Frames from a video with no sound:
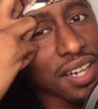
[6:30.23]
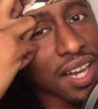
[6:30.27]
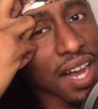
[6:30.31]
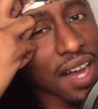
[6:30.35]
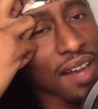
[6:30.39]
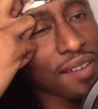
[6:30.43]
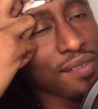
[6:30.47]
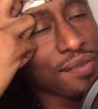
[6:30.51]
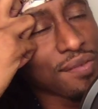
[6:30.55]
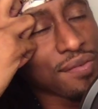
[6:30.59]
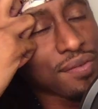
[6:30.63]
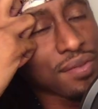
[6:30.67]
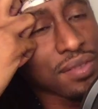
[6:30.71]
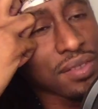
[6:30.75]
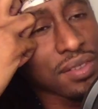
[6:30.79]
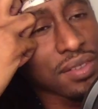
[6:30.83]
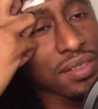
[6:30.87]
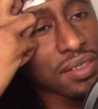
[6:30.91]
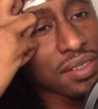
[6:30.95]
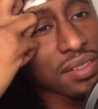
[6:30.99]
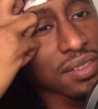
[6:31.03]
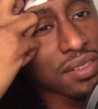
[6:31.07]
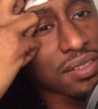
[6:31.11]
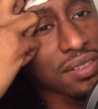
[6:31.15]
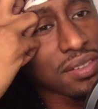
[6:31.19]
I've
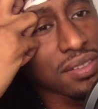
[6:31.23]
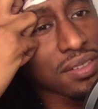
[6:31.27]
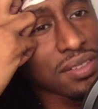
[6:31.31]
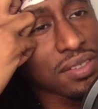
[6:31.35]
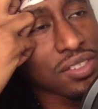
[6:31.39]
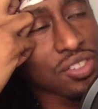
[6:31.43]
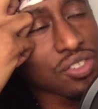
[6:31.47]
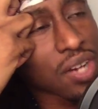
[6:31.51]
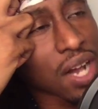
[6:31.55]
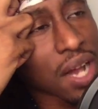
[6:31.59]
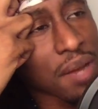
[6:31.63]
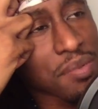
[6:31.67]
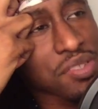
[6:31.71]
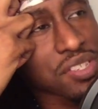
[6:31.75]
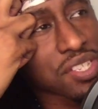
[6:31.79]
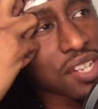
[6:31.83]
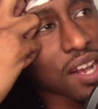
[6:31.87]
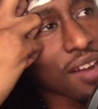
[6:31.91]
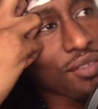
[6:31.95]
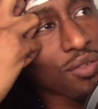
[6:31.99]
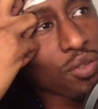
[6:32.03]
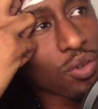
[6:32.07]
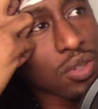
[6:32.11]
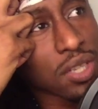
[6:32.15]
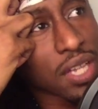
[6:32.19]
dropped
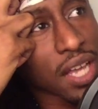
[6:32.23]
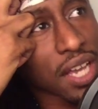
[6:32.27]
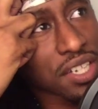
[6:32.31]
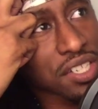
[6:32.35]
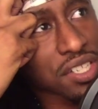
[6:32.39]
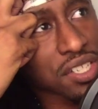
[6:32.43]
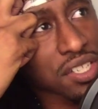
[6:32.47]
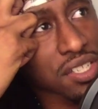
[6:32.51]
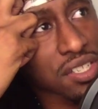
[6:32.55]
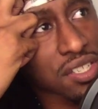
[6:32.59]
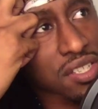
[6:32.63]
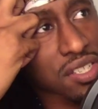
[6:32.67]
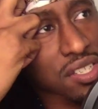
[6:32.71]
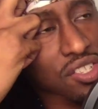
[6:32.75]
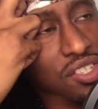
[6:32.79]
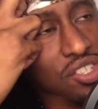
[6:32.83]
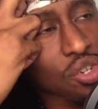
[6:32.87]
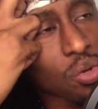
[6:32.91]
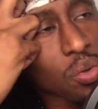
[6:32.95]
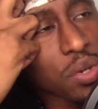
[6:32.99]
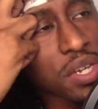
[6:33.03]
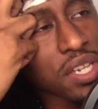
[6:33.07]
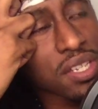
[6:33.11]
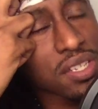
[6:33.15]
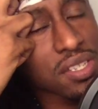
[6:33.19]
several lectures and
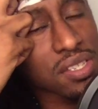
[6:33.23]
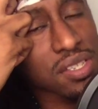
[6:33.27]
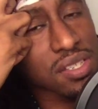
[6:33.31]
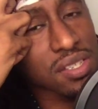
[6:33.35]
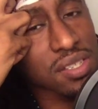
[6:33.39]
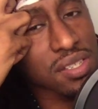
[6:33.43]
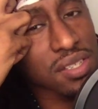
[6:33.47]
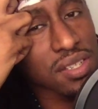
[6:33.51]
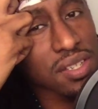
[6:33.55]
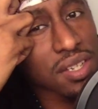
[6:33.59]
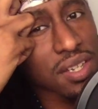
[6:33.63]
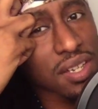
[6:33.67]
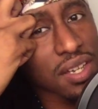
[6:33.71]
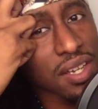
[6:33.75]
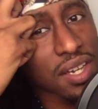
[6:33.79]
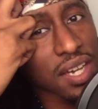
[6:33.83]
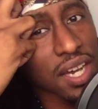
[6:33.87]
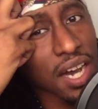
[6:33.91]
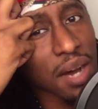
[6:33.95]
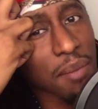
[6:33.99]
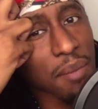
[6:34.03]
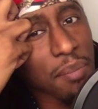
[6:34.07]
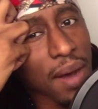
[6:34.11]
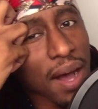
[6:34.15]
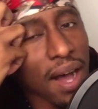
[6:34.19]
tweets
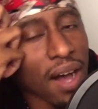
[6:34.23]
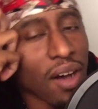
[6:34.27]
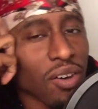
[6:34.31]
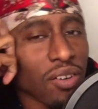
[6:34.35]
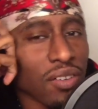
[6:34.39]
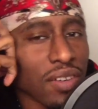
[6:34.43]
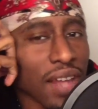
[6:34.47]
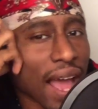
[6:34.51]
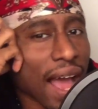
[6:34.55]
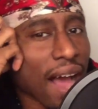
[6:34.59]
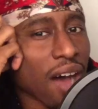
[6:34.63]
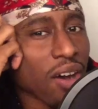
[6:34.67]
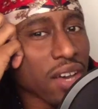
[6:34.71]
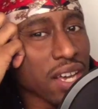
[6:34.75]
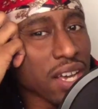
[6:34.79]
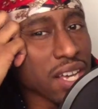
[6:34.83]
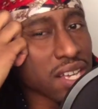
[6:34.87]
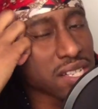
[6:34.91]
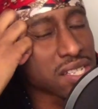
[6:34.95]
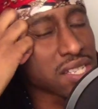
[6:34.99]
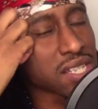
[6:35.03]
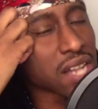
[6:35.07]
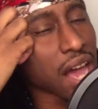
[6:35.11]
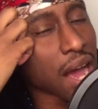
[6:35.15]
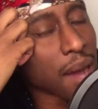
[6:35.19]
about how
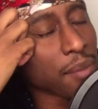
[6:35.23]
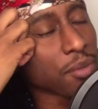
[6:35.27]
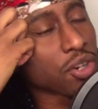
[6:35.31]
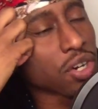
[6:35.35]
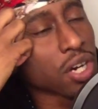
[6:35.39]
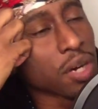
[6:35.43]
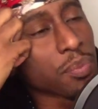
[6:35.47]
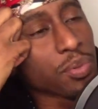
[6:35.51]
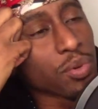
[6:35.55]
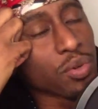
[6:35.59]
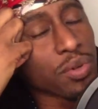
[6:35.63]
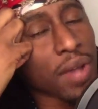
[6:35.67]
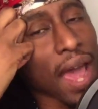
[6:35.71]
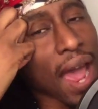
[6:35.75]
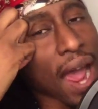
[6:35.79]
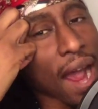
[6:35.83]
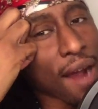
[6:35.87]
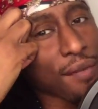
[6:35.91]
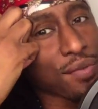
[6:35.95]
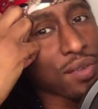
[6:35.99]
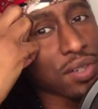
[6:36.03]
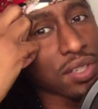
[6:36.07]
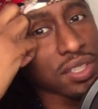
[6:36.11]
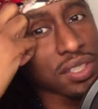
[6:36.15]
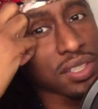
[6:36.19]
Islam crippled
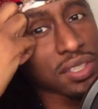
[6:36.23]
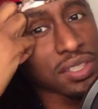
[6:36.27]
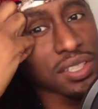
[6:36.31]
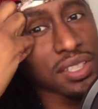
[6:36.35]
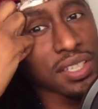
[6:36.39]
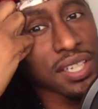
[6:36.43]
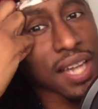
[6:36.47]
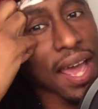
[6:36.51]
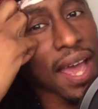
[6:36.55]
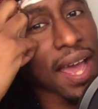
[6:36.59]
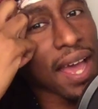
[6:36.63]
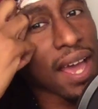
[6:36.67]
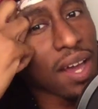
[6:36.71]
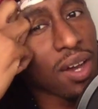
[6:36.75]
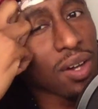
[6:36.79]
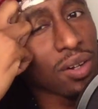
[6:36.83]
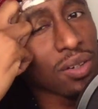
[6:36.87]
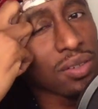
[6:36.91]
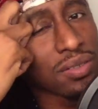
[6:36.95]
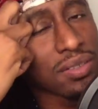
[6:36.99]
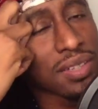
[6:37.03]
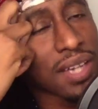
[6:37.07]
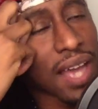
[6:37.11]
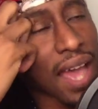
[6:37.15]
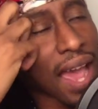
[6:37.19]
Africa and
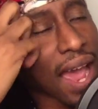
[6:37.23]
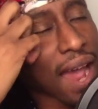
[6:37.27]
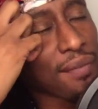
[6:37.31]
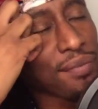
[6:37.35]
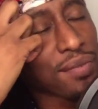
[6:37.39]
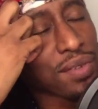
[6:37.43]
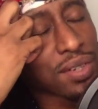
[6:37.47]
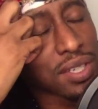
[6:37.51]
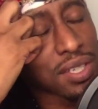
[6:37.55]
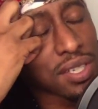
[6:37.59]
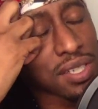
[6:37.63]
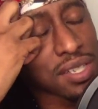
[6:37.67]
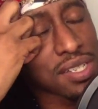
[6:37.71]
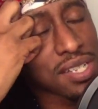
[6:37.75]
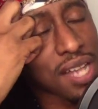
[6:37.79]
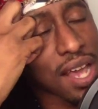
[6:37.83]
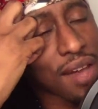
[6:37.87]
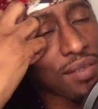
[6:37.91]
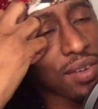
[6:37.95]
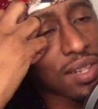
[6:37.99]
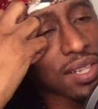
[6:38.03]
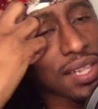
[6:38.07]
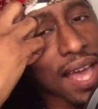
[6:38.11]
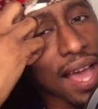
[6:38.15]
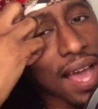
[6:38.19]
how Africans
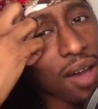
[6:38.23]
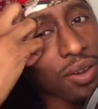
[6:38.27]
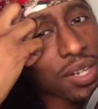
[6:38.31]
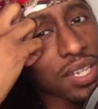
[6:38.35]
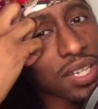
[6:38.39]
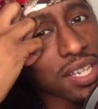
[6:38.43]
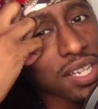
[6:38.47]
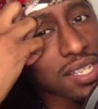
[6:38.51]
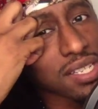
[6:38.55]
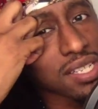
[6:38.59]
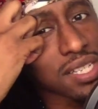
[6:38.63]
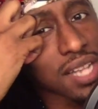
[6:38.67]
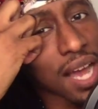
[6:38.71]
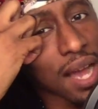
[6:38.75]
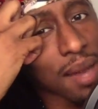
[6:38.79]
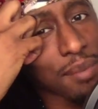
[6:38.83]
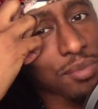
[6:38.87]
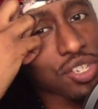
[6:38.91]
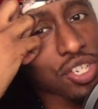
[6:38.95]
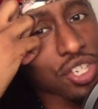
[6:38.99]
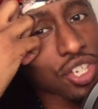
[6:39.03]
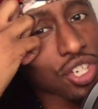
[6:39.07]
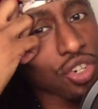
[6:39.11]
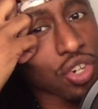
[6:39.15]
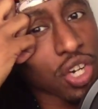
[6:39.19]
have allowed Islam
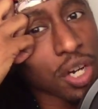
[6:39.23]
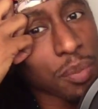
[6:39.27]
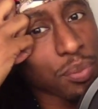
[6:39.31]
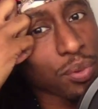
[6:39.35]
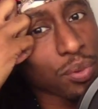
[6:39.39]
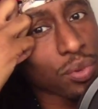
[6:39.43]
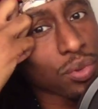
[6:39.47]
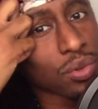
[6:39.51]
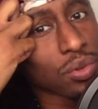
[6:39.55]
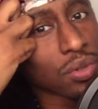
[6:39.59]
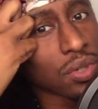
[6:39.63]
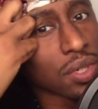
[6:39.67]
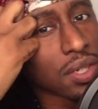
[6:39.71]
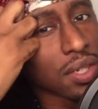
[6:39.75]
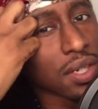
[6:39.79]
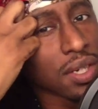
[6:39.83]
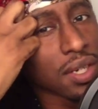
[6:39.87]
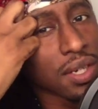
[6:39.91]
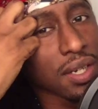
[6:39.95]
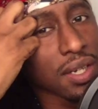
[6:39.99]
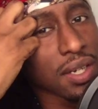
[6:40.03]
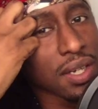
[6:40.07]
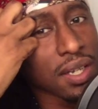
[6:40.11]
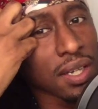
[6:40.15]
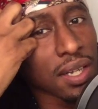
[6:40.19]
to cripple
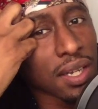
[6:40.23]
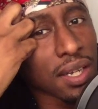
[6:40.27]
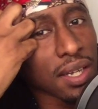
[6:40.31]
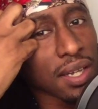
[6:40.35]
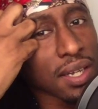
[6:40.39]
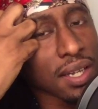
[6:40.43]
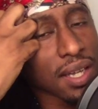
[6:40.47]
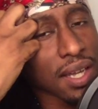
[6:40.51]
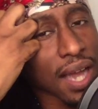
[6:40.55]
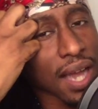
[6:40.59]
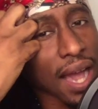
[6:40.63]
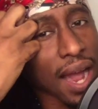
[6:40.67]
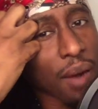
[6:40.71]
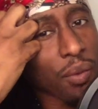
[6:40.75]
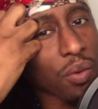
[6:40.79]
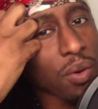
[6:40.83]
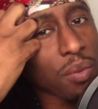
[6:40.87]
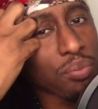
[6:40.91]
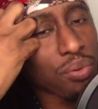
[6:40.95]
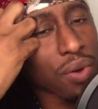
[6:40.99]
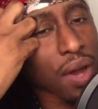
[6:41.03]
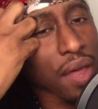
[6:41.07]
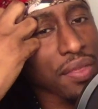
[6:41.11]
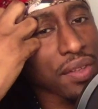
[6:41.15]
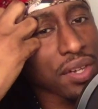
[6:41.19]
our
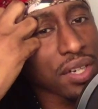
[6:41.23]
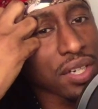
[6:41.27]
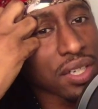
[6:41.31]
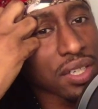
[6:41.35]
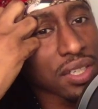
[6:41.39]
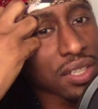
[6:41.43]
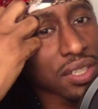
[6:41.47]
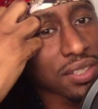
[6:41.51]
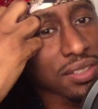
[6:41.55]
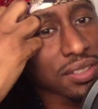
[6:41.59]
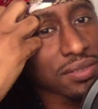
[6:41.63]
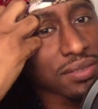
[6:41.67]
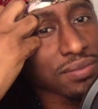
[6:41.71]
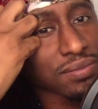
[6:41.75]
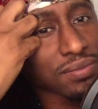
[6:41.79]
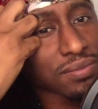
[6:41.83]
brotherhood.